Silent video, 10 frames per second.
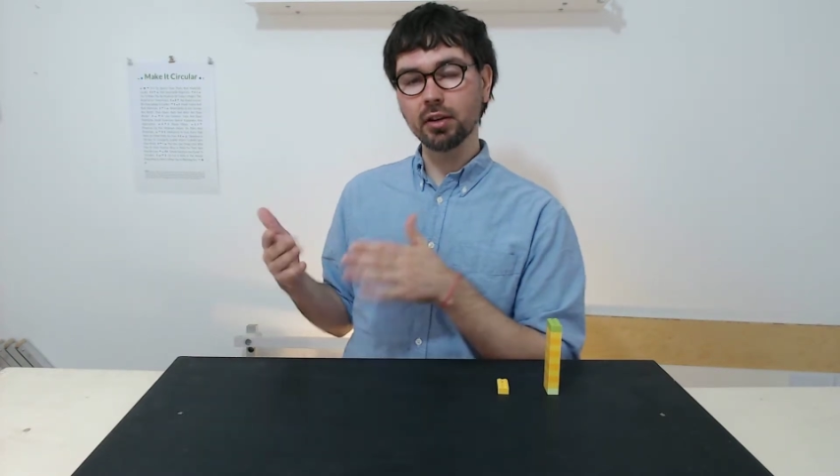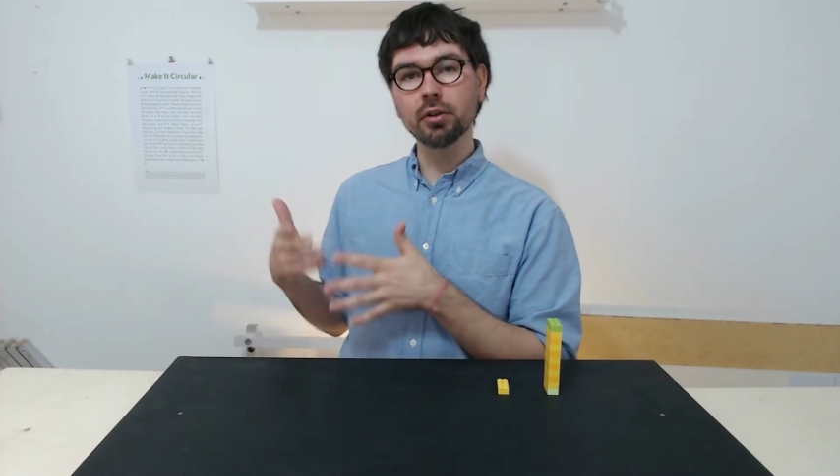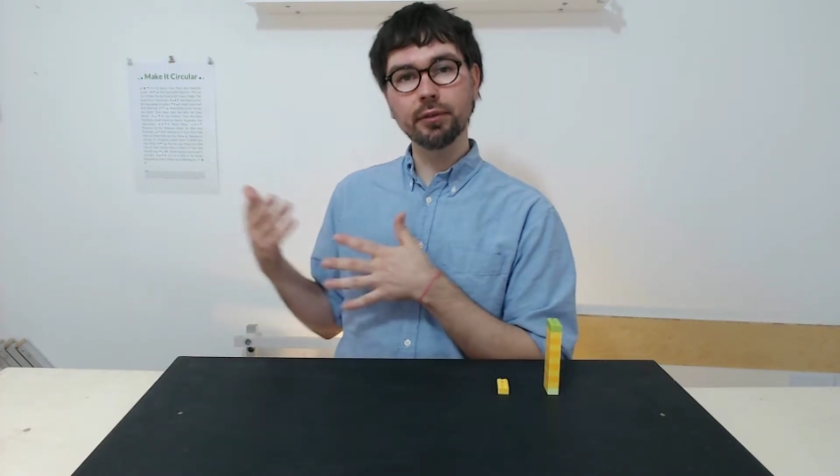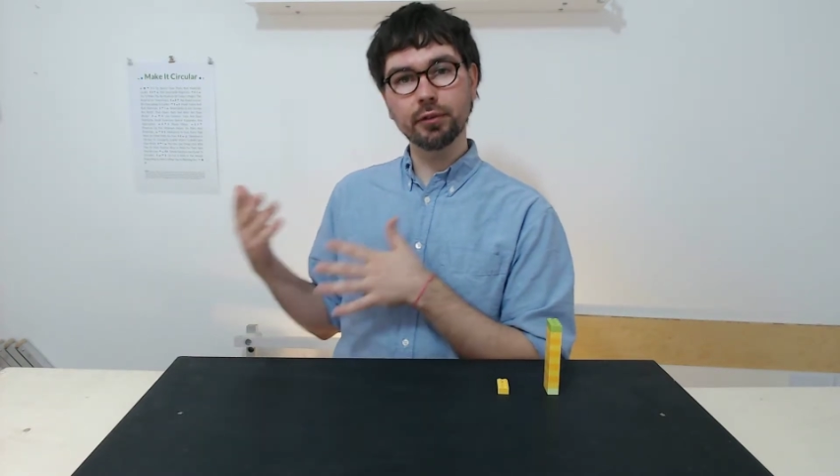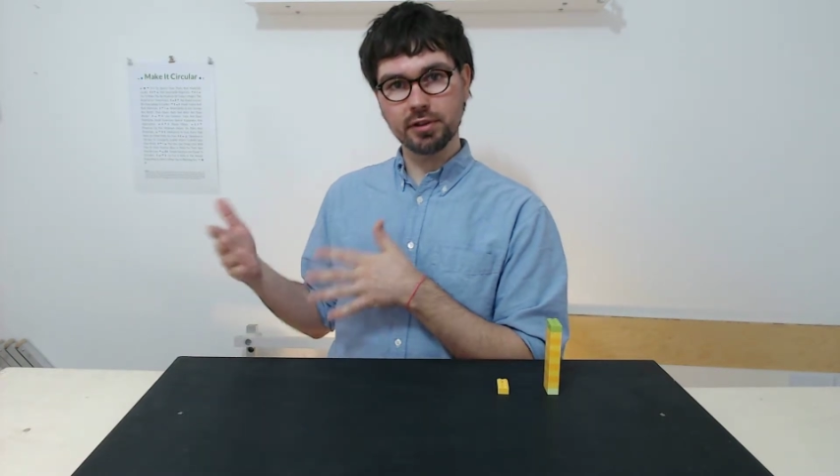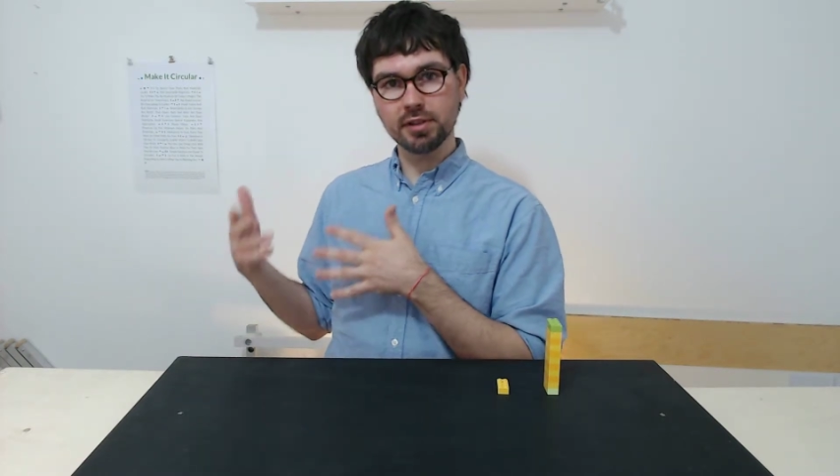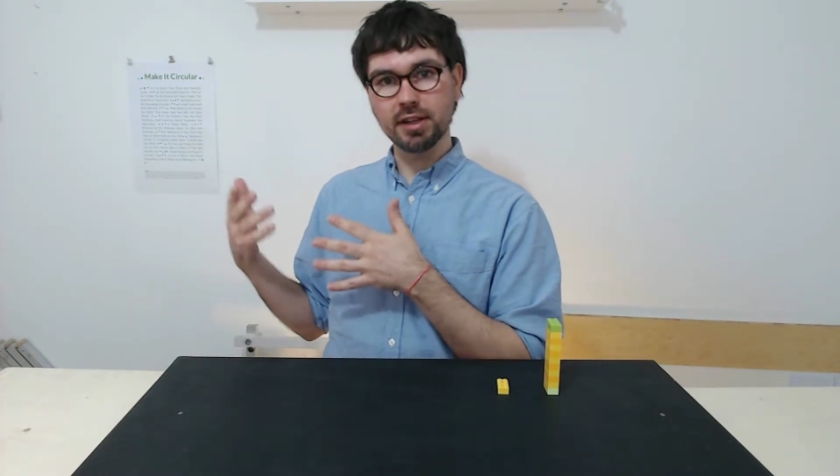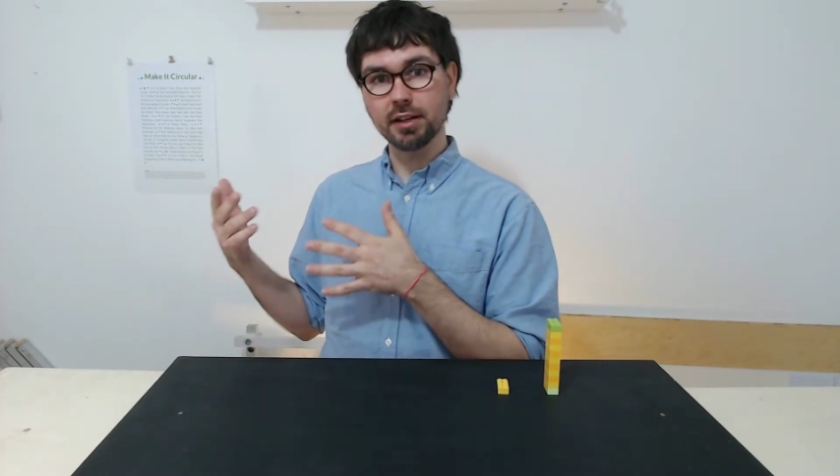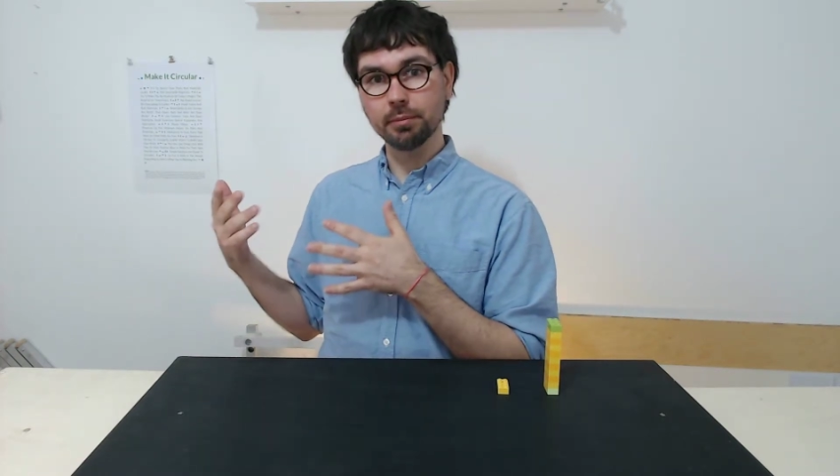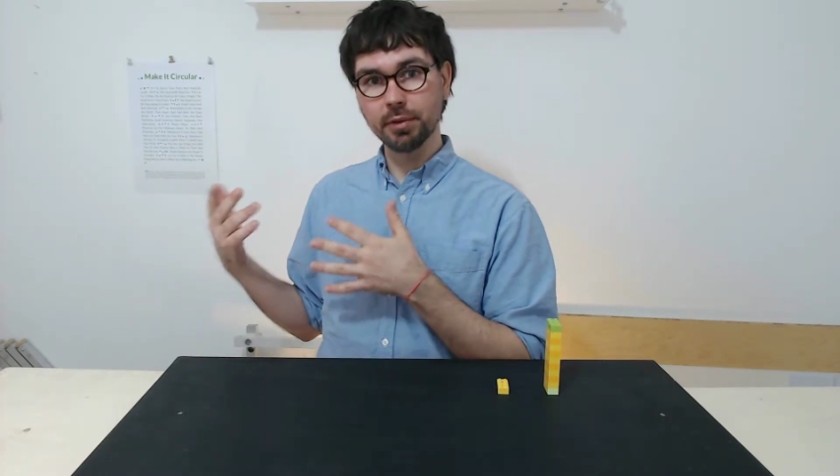good for
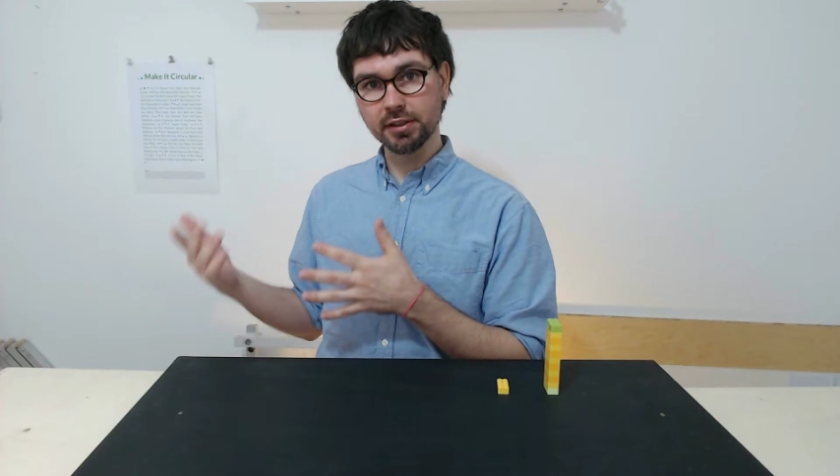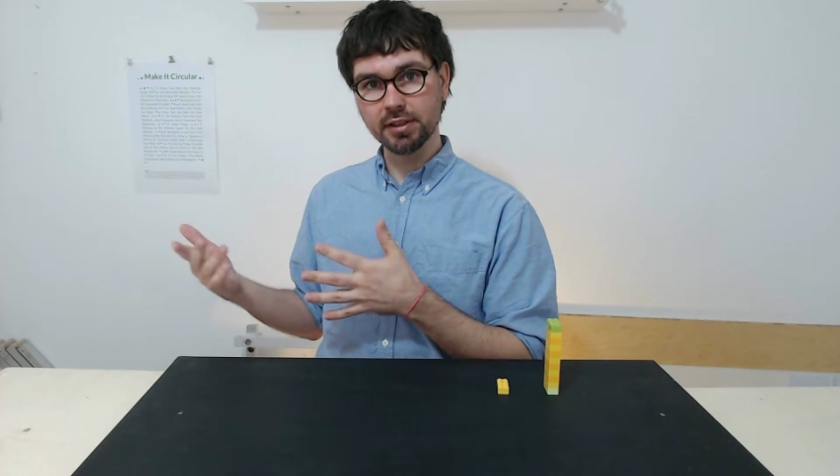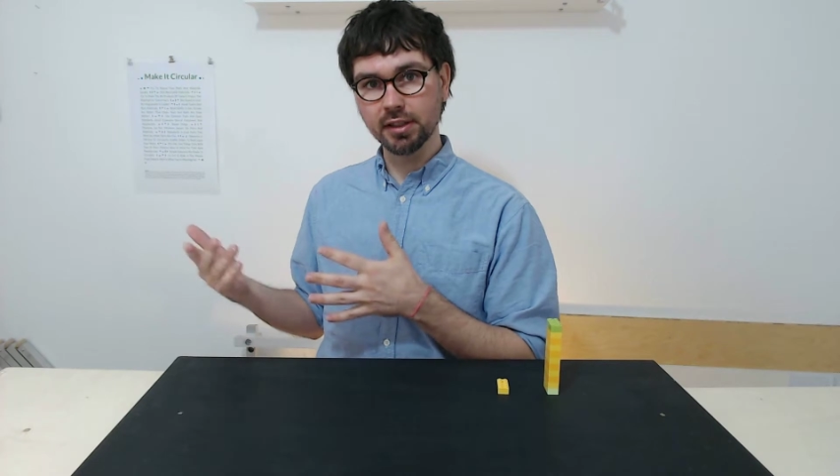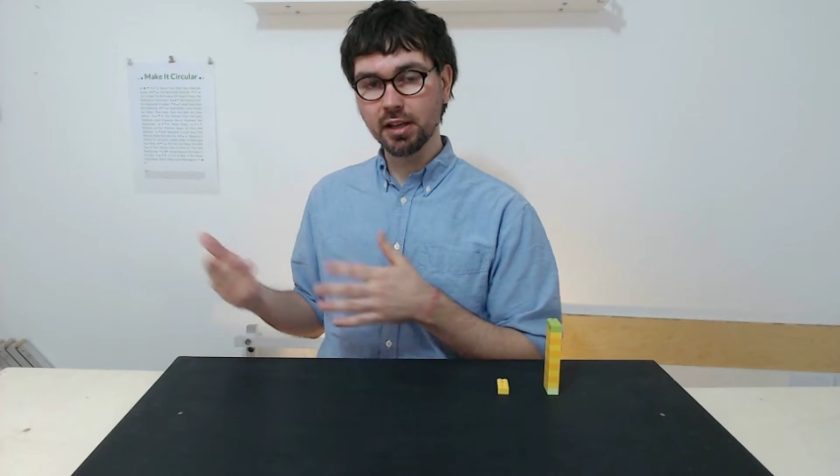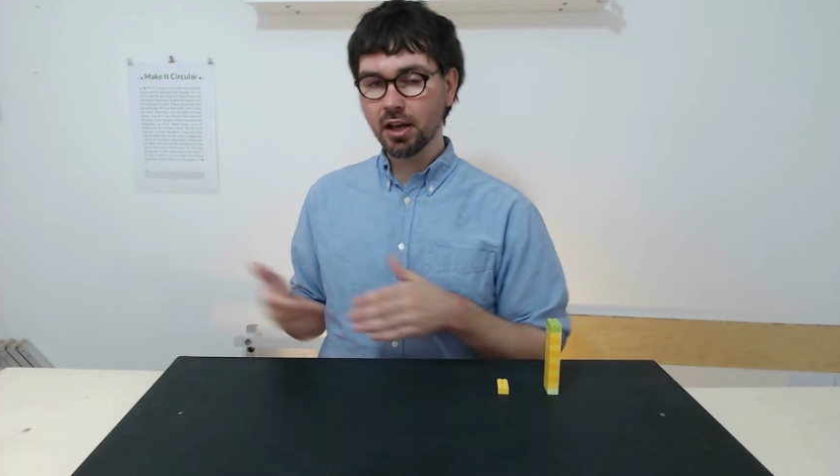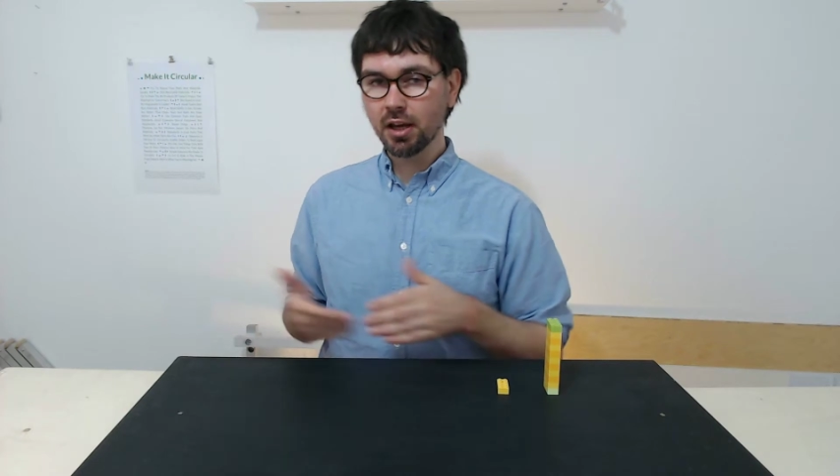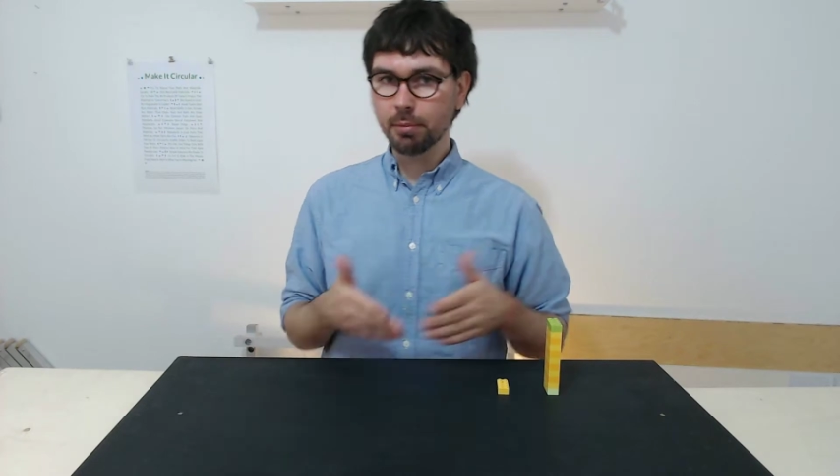sustainability,